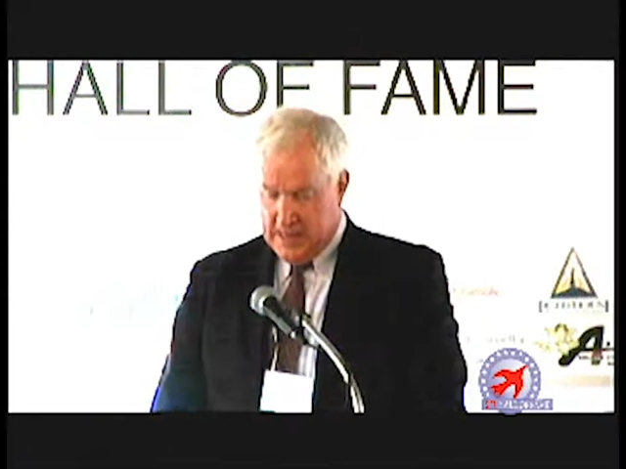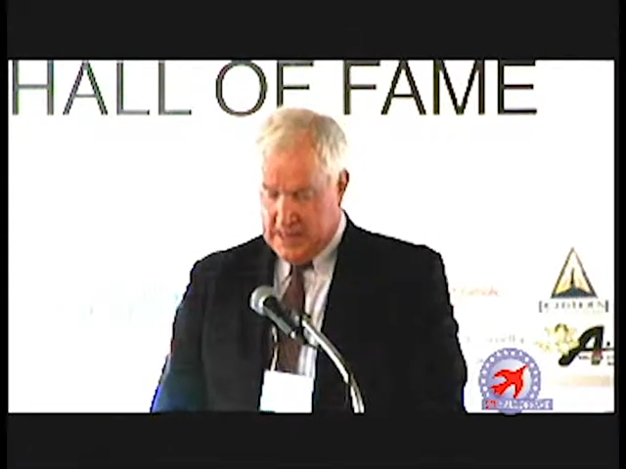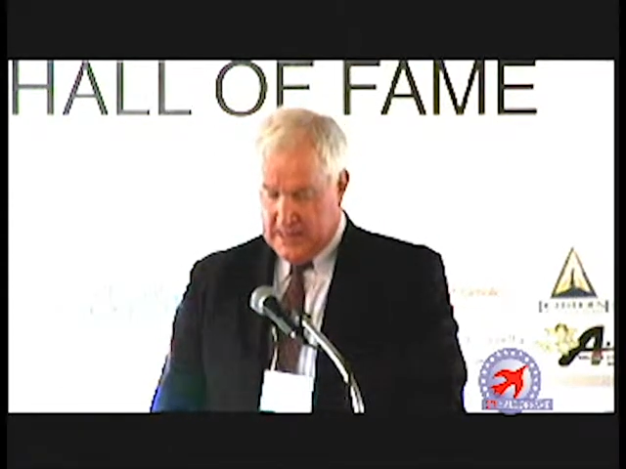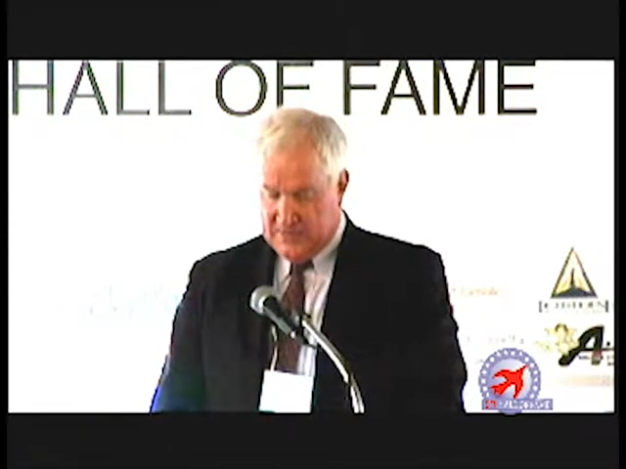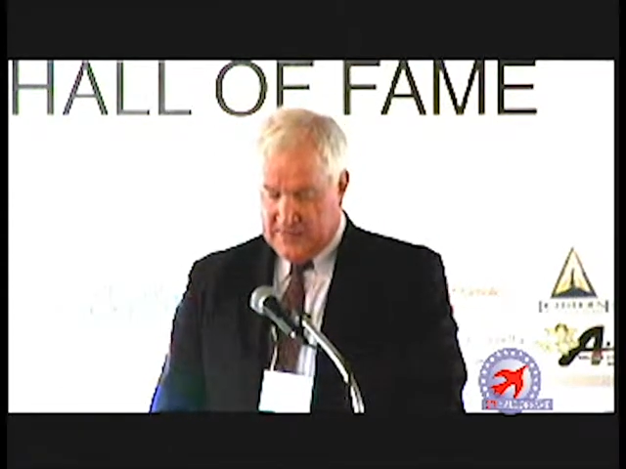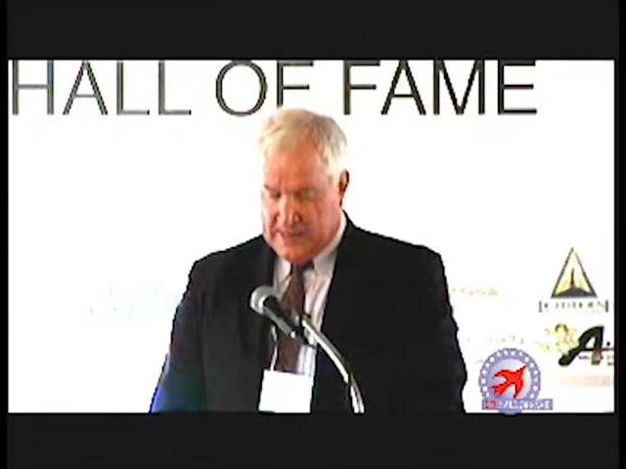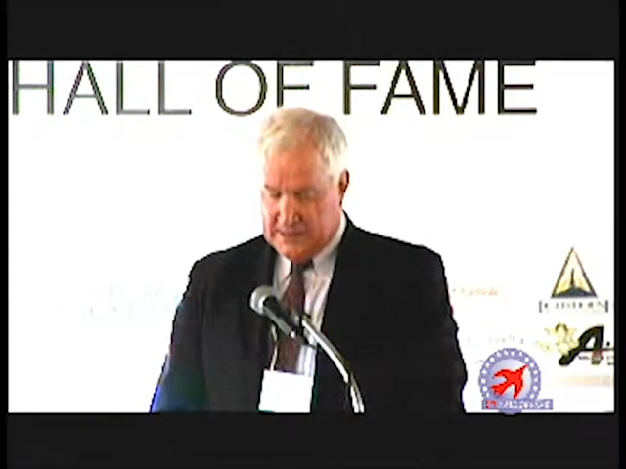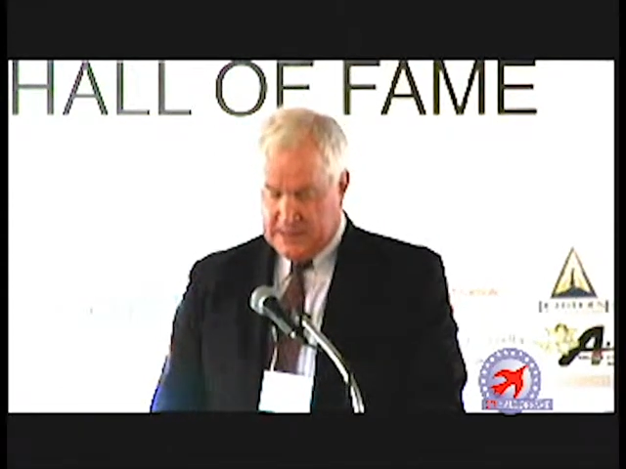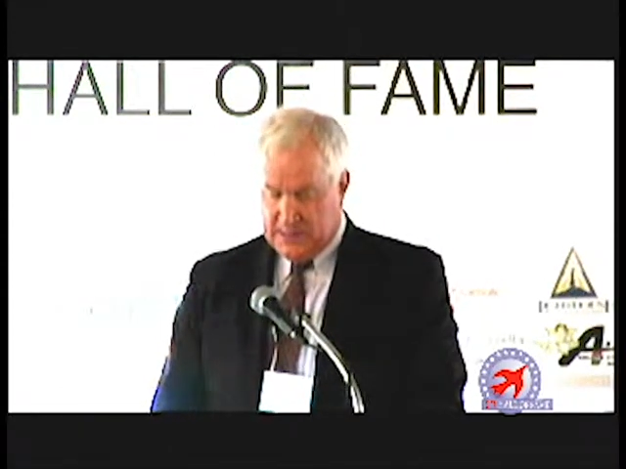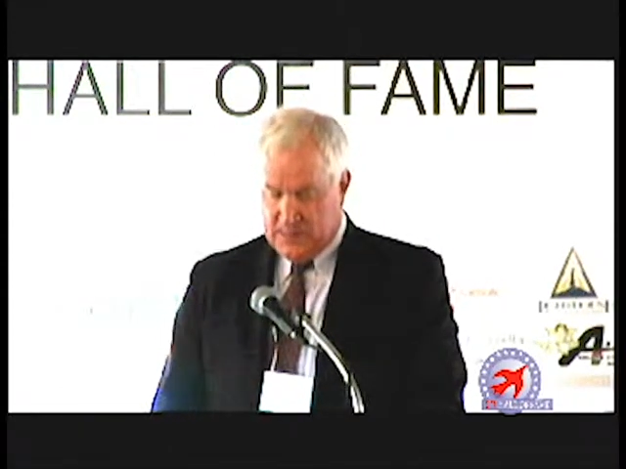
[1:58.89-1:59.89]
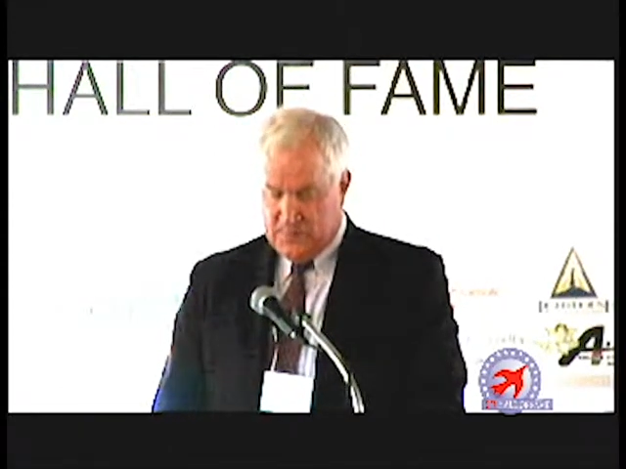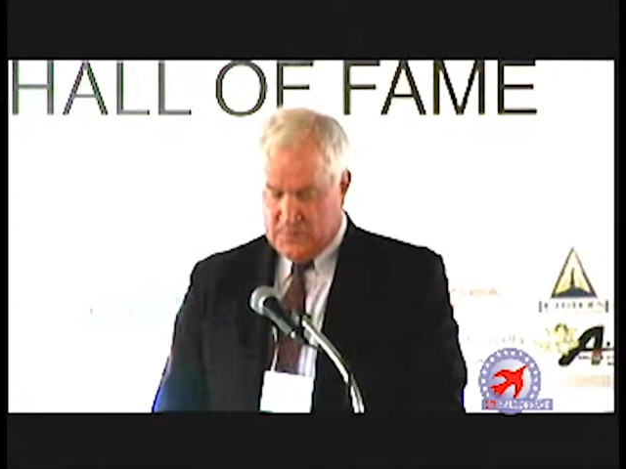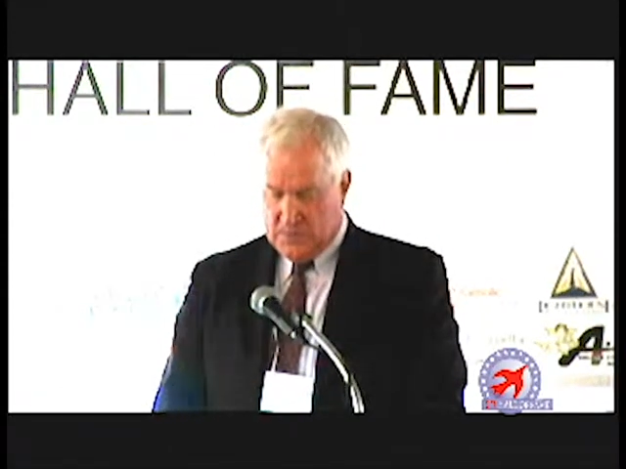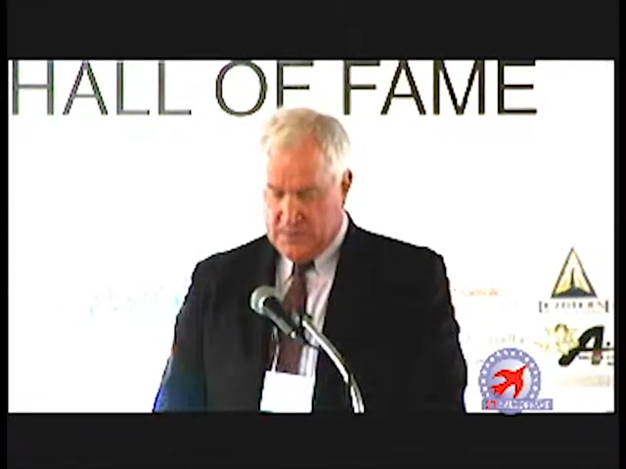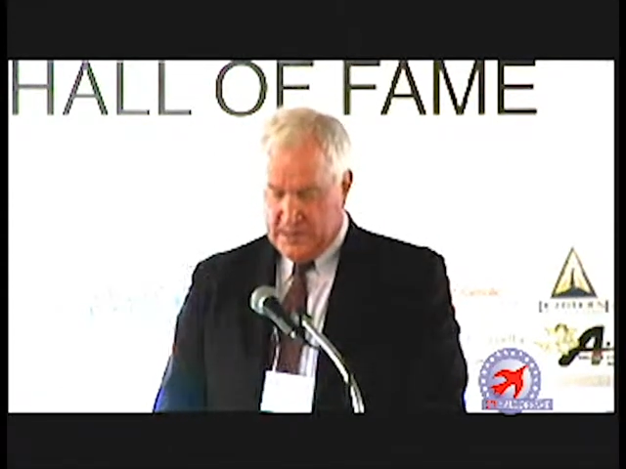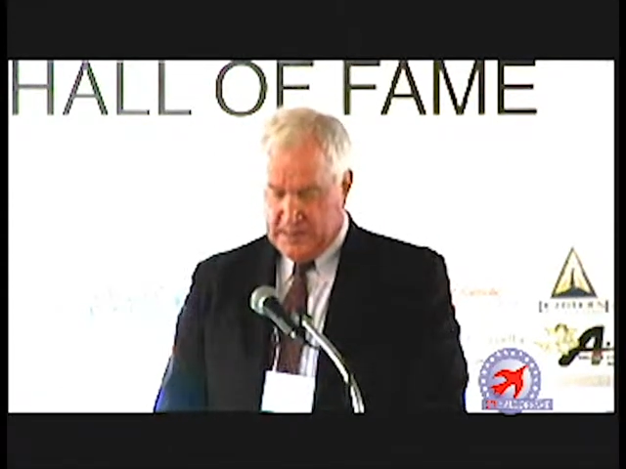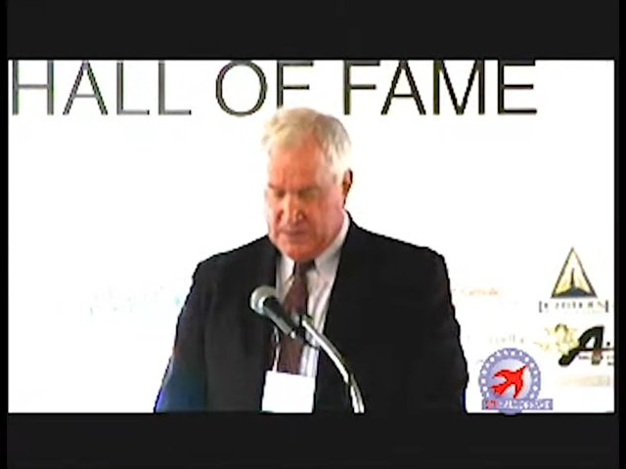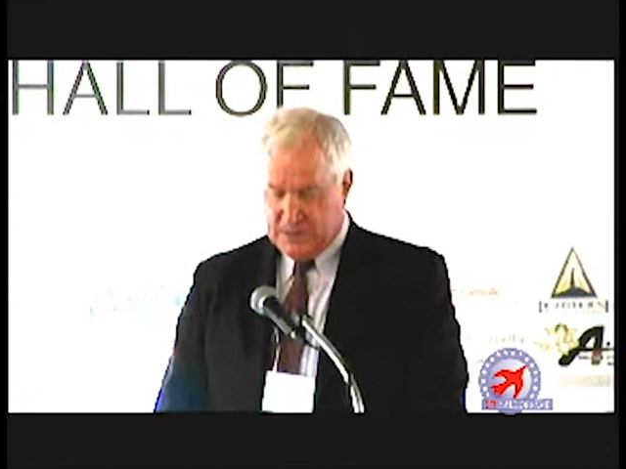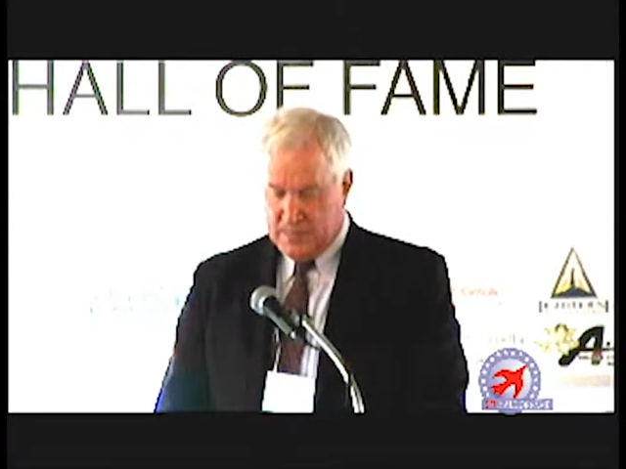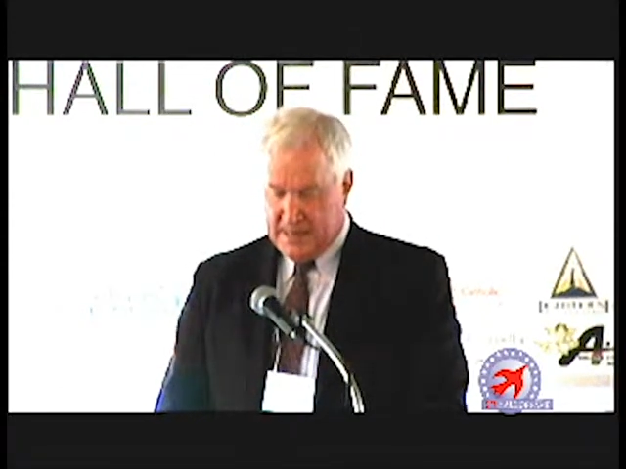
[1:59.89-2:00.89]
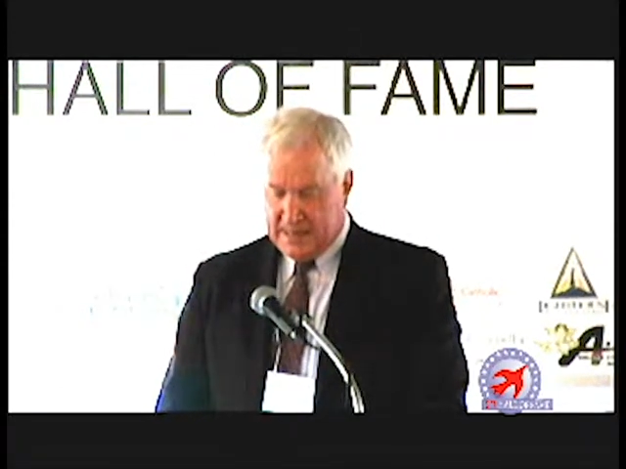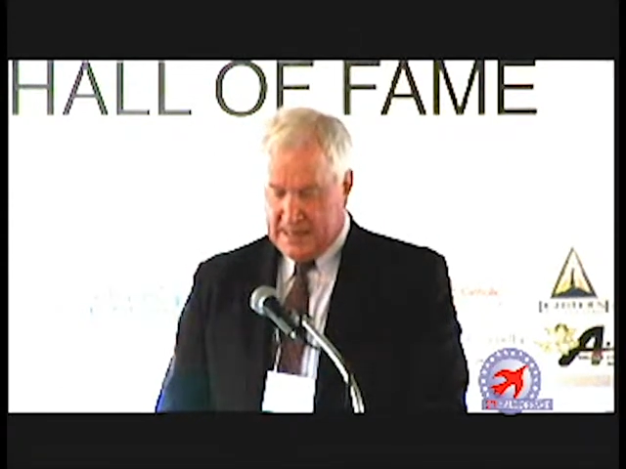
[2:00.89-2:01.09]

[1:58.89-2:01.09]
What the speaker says: He has volunteered for the Respect